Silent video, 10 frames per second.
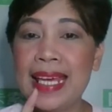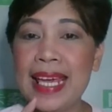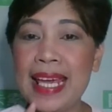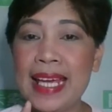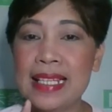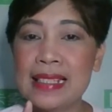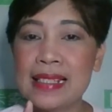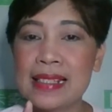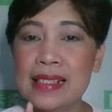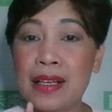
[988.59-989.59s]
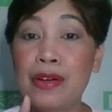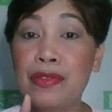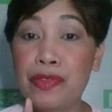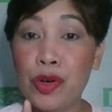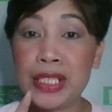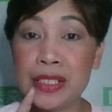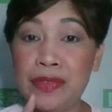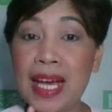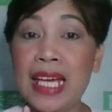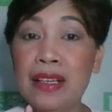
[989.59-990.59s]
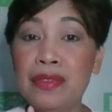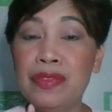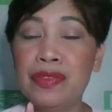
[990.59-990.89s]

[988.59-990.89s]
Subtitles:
is 45.